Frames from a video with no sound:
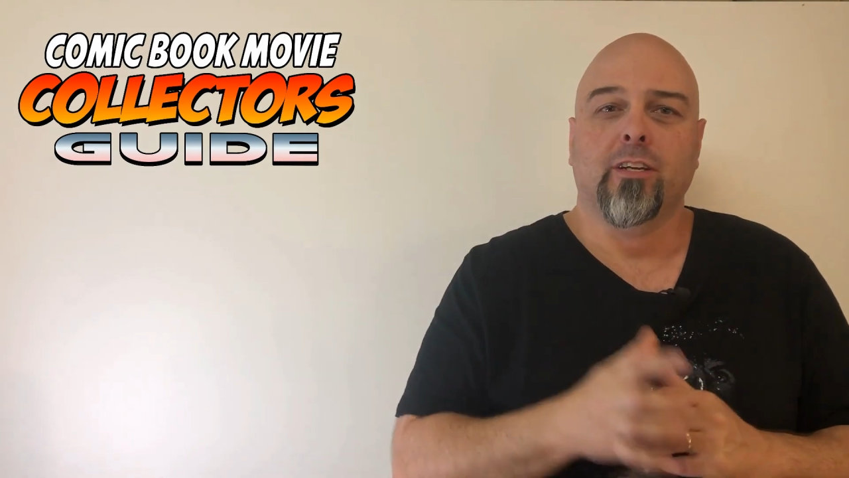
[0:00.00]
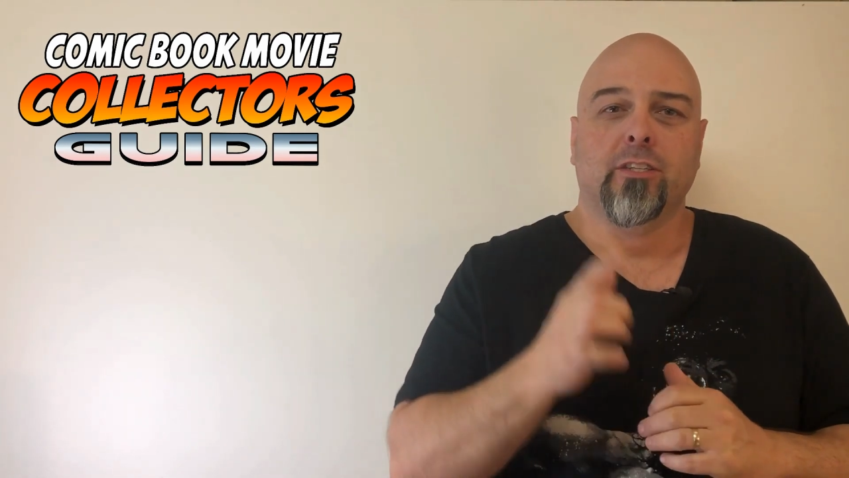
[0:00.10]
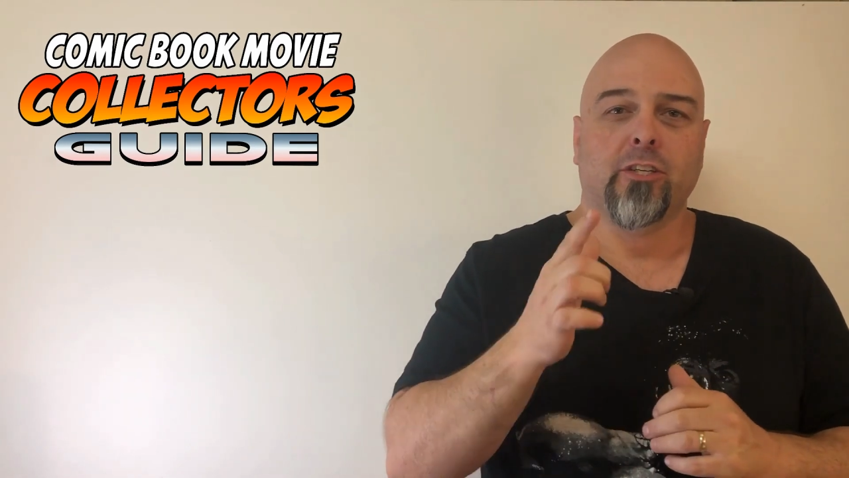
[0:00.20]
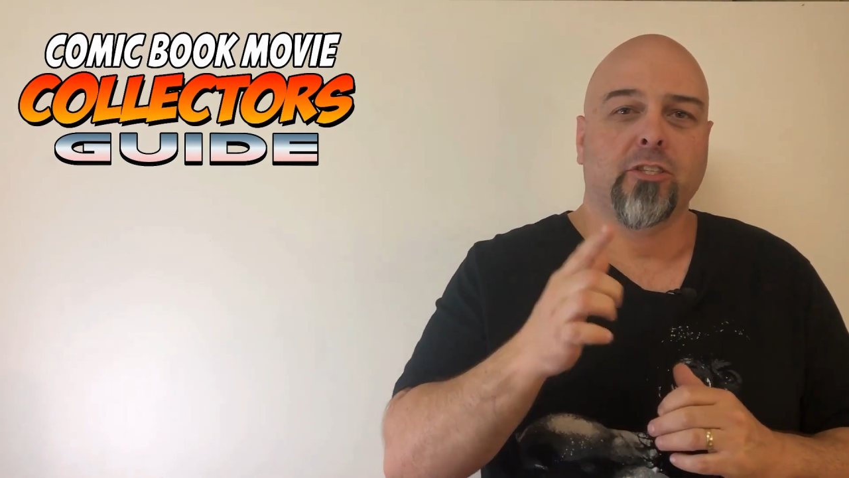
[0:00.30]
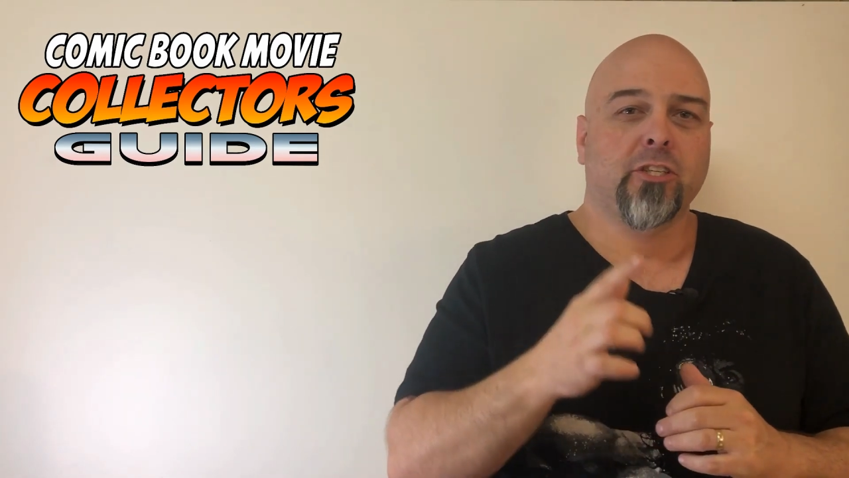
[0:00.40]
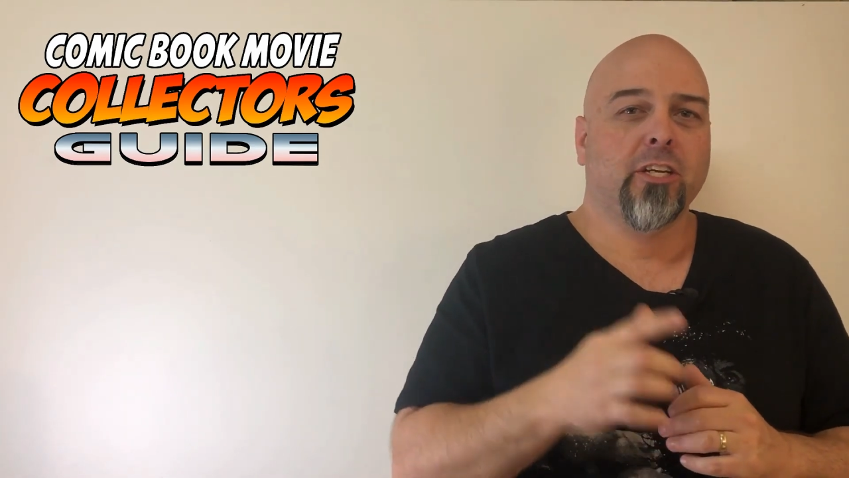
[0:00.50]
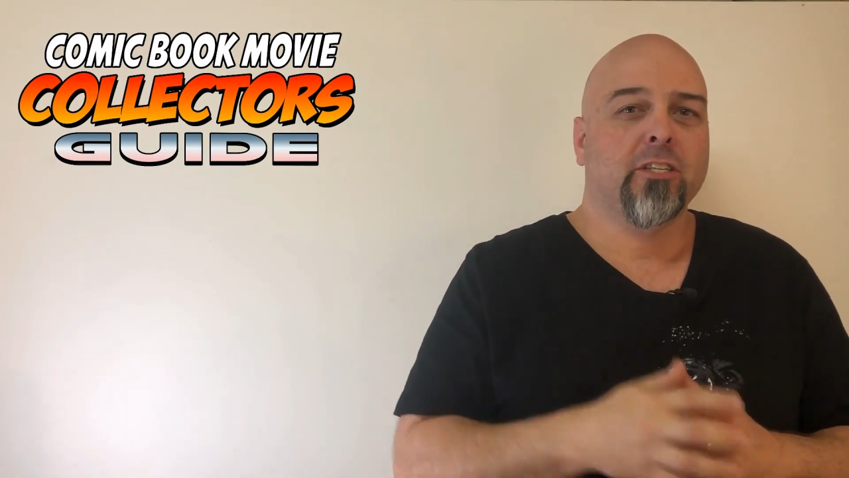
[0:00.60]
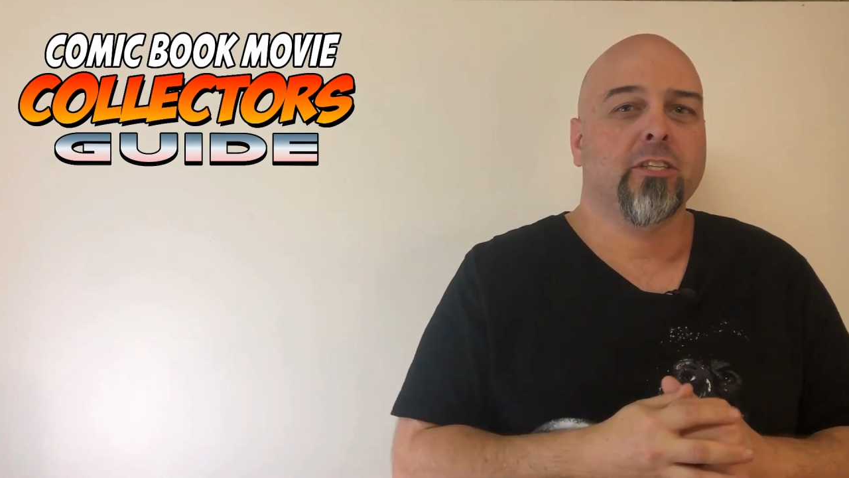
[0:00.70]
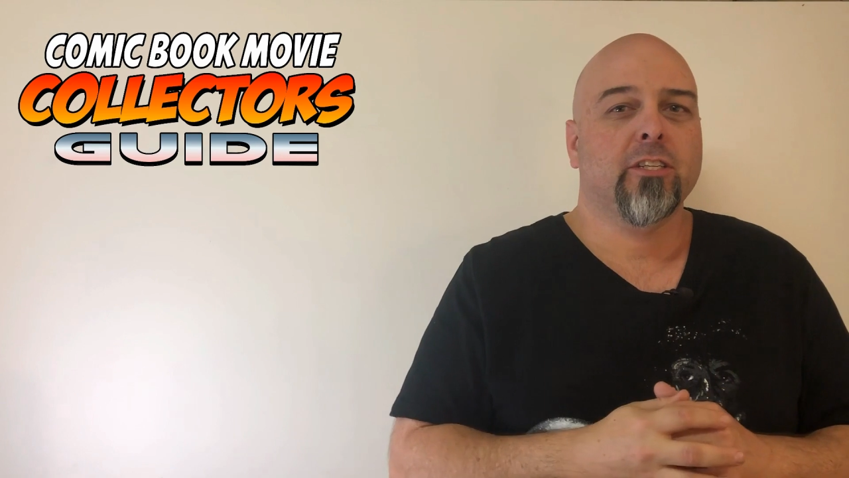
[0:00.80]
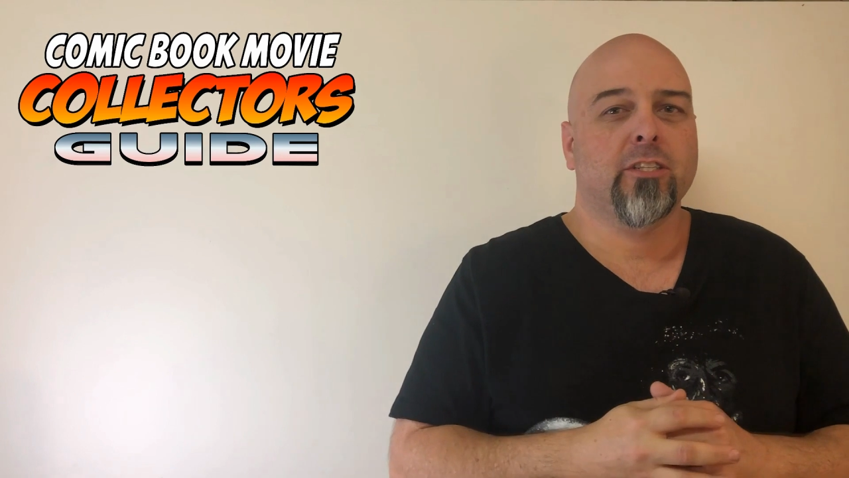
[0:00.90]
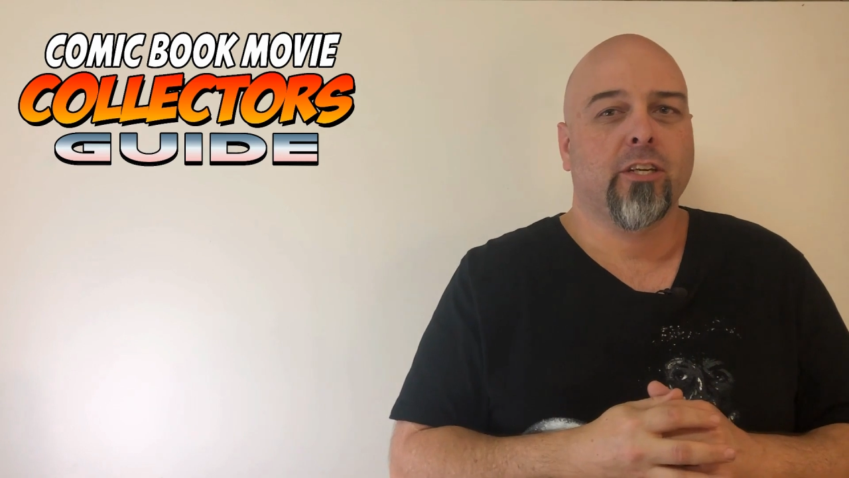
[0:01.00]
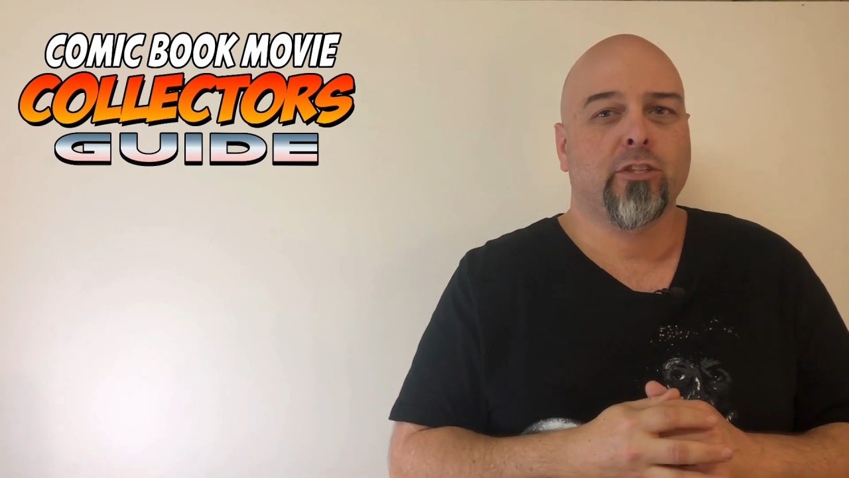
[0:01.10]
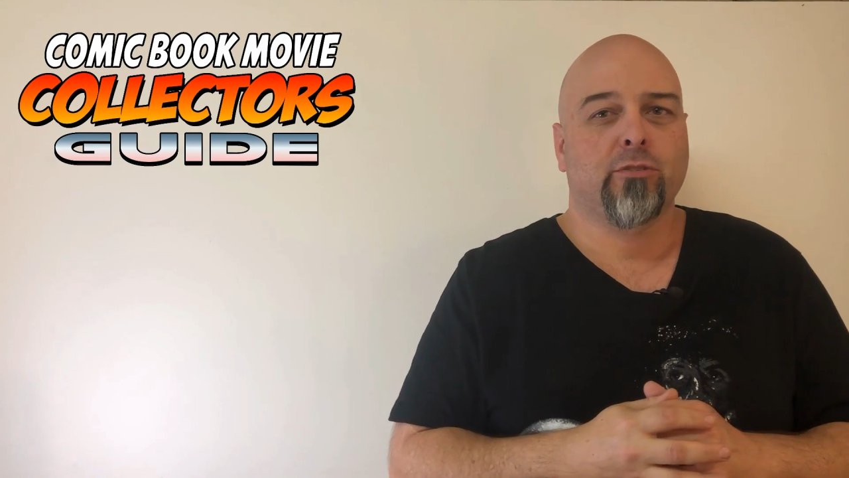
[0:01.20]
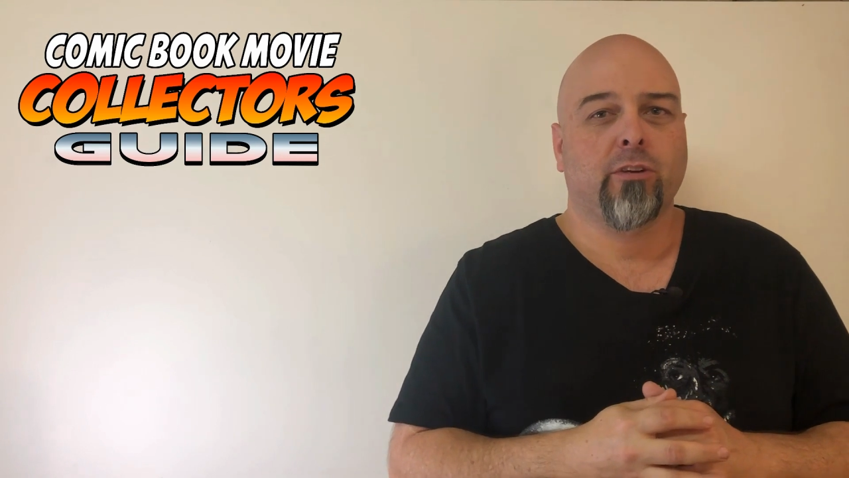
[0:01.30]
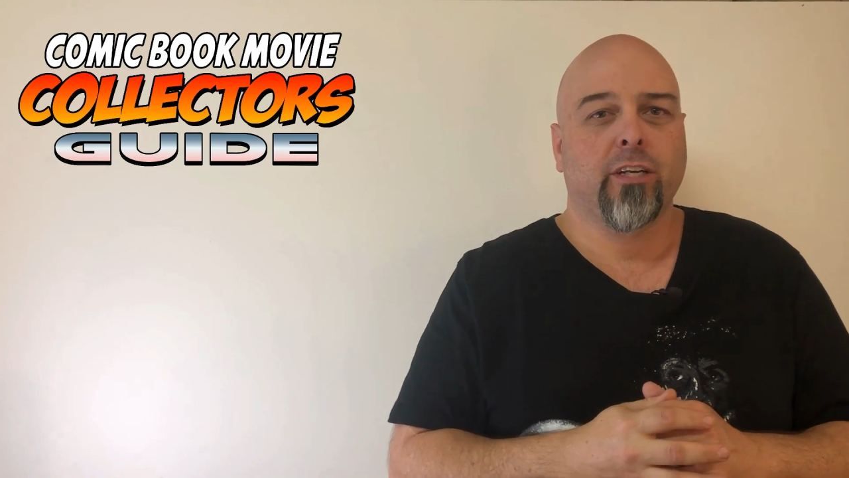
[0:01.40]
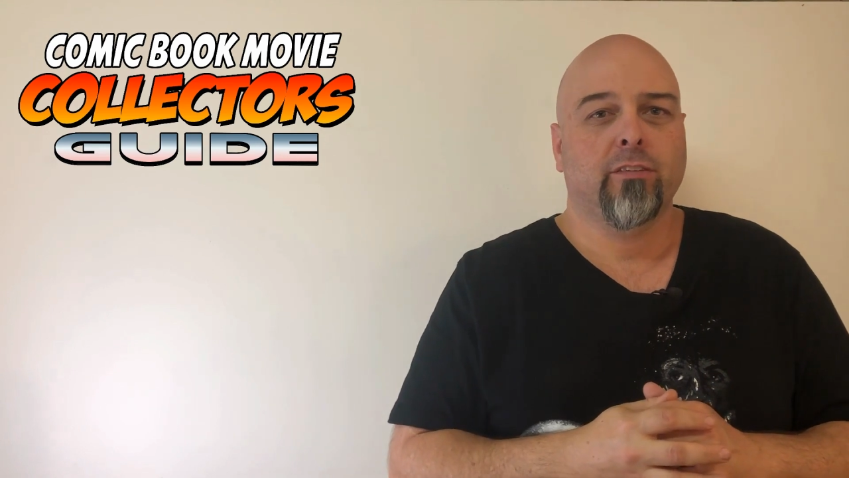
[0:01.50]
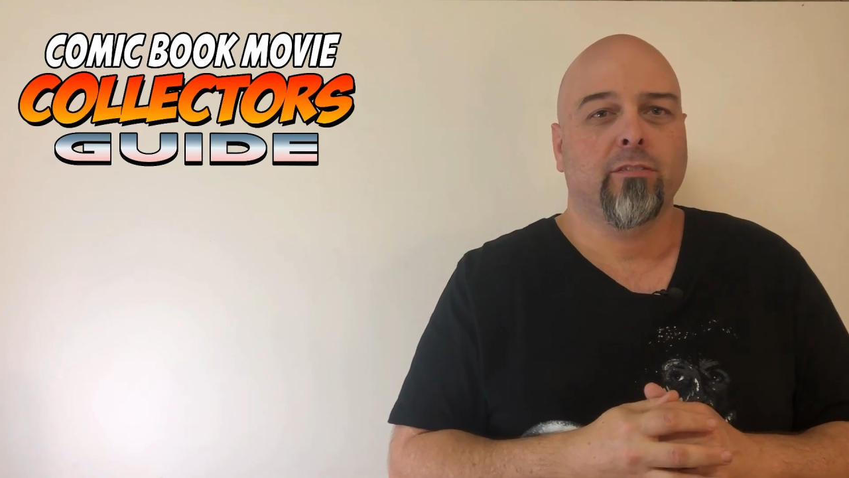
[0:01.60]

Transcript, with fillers: Judge Anderson and Judge Dredd,